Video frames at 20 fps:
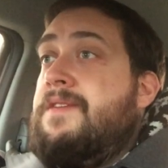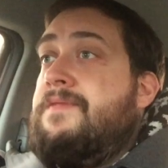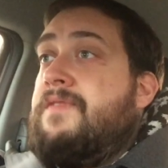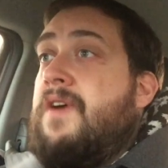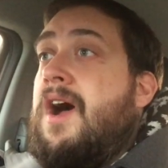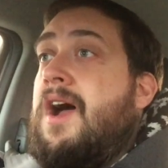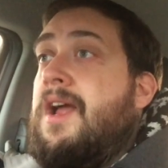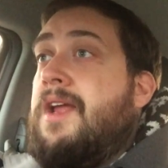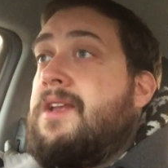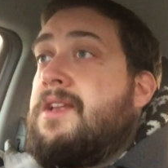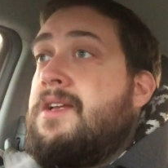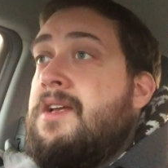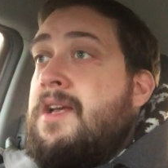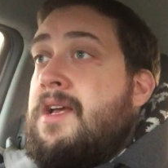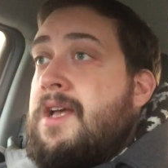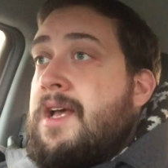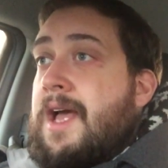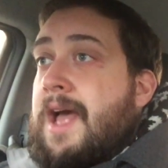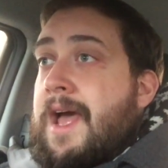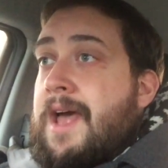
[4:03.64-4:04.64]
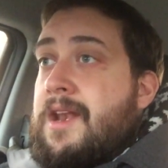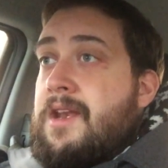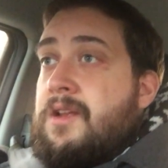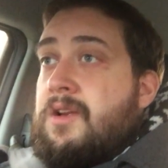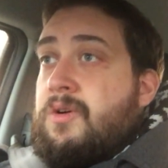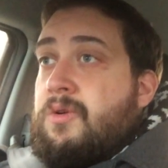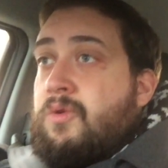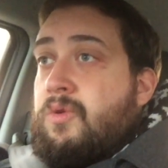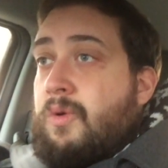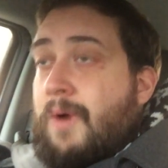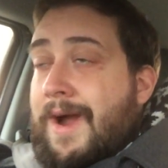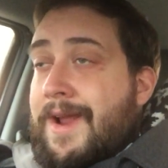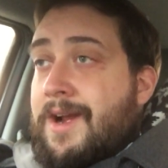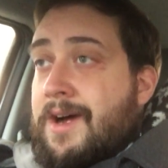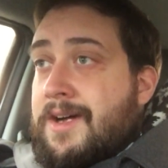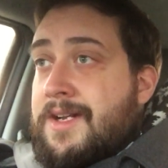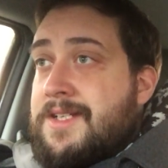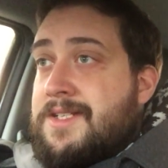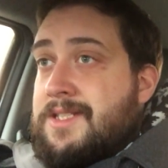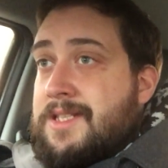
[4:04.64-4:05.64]
fine. And quite
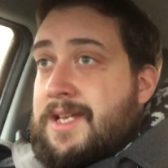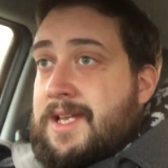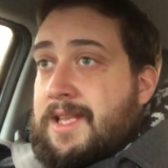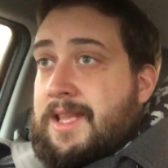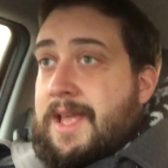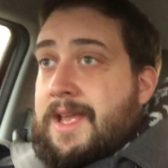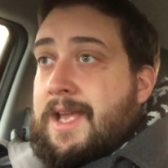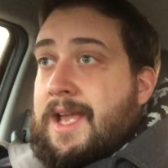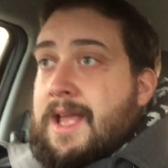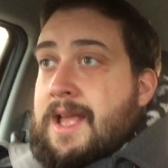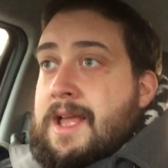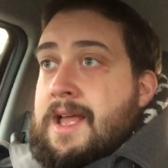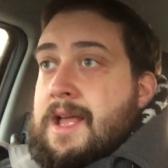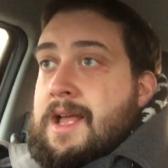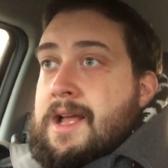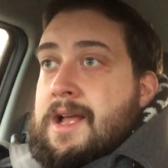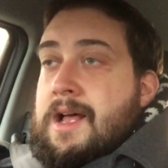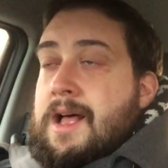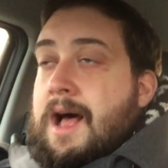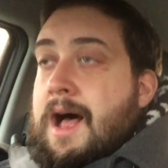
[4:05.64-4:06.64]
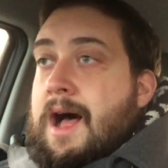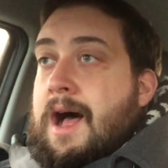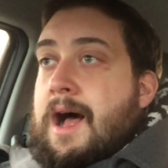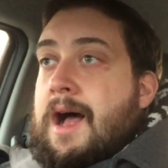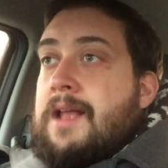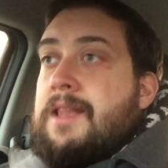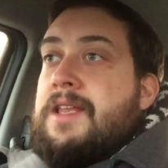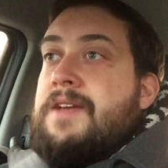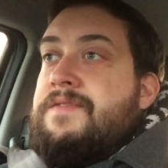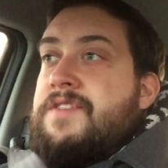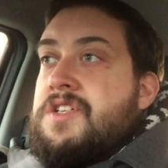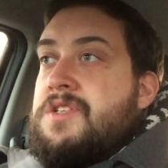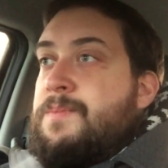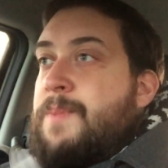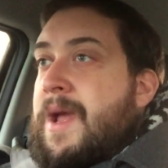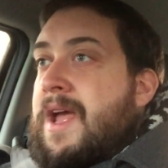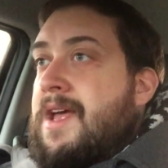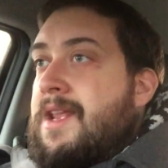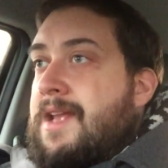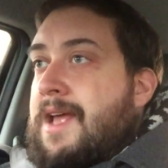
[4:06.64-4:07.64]
honestly, like, I live in
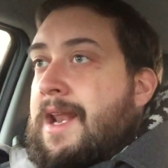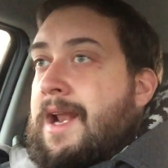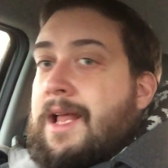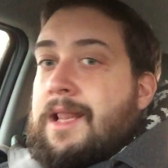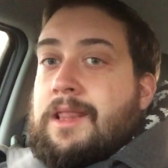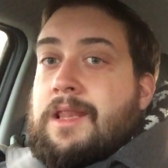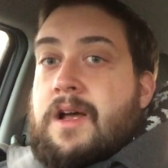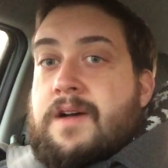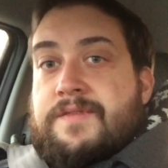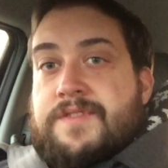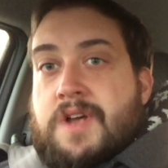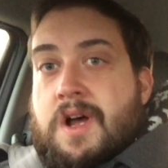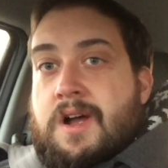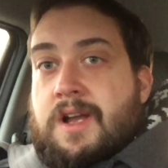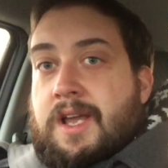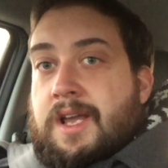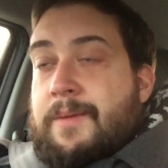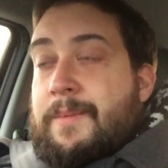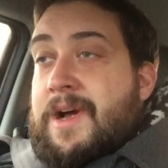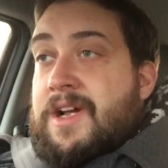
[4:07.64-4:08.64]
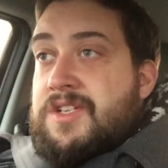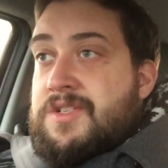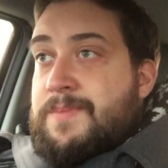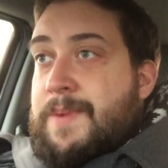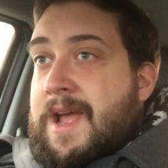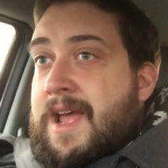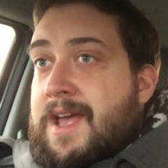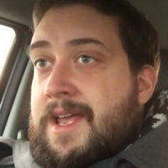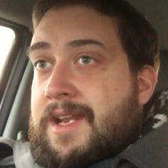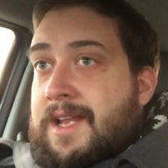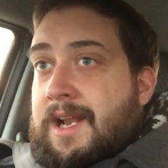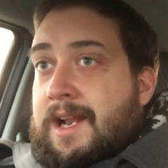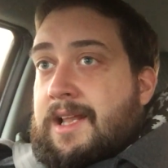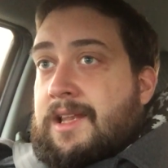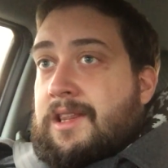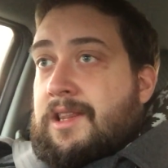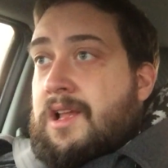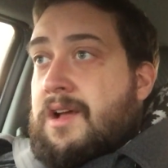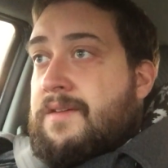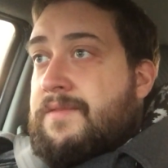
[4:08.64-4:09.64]
Japan and I love talking about Japan and I
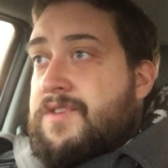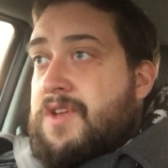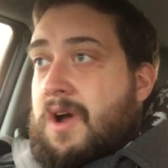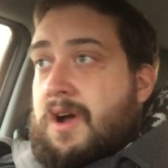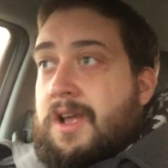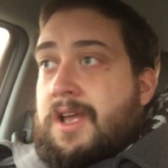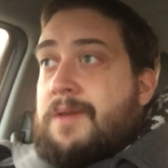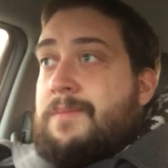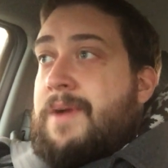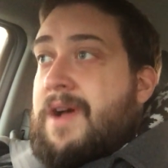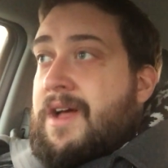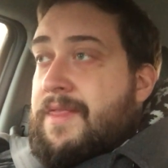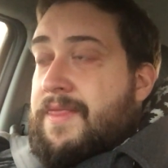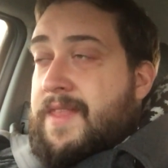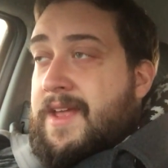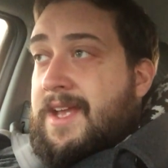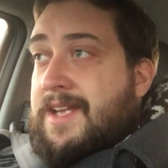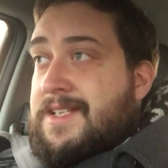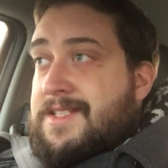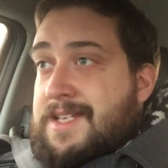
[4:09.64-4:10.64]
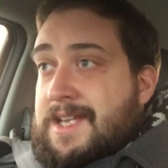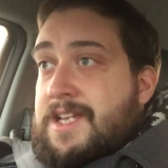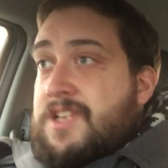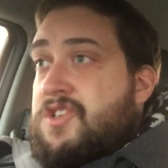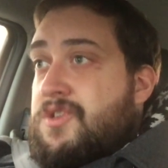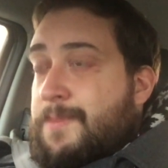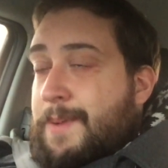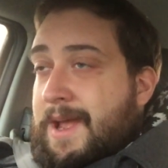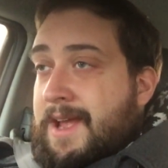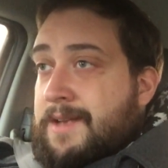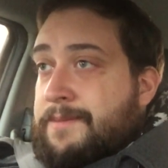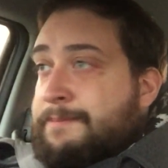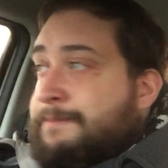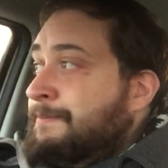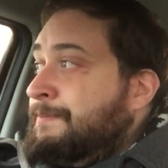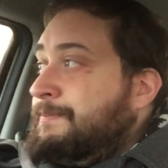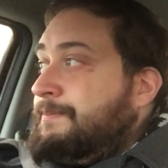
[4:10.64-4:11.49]
love talking about things in Japan.